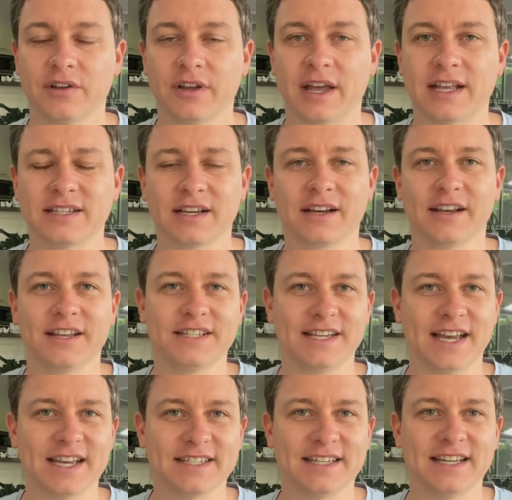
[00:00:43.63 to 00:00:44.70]
As
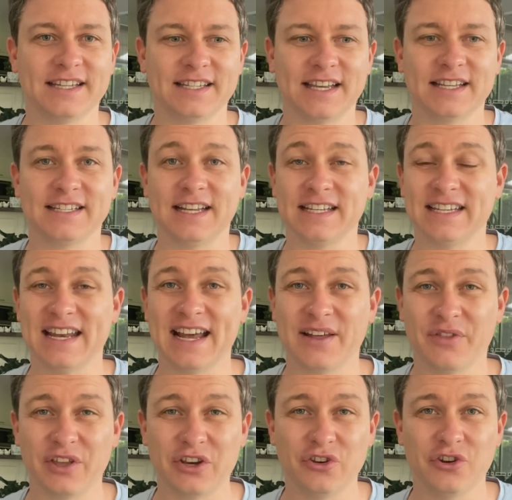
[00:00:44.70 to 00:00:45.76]
Ecclesiastes says, there's
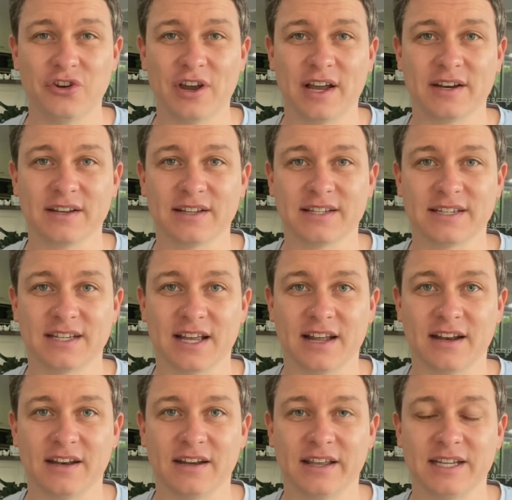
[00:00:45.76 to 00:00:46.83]
nothing new under the
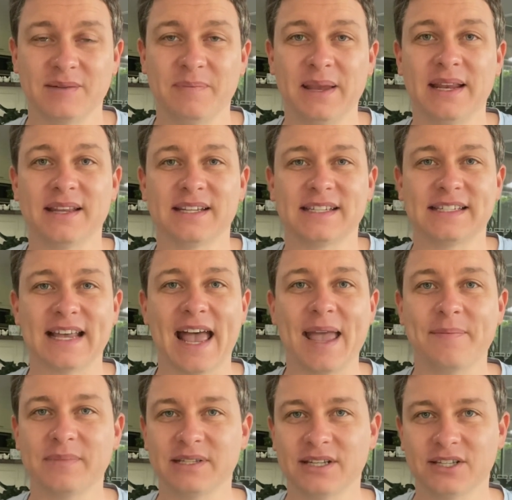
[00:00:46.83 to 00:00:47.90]
sun. It's been the
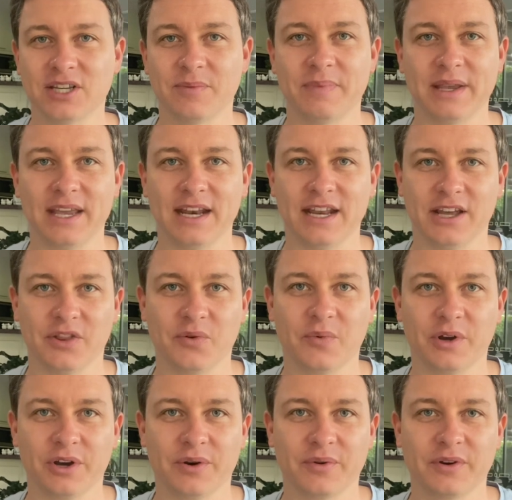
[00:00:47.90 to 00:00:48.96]
same since the beginning of the
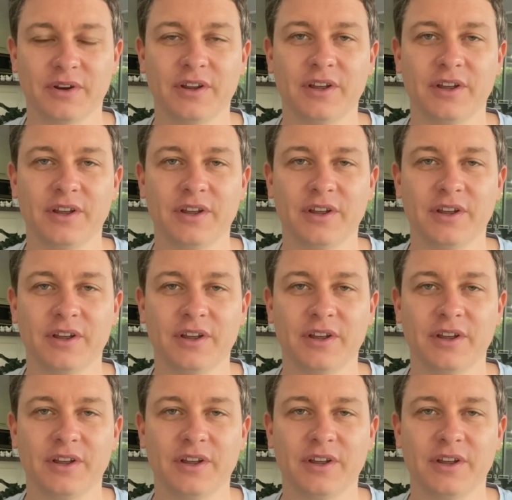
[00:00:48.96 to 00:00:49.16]
world.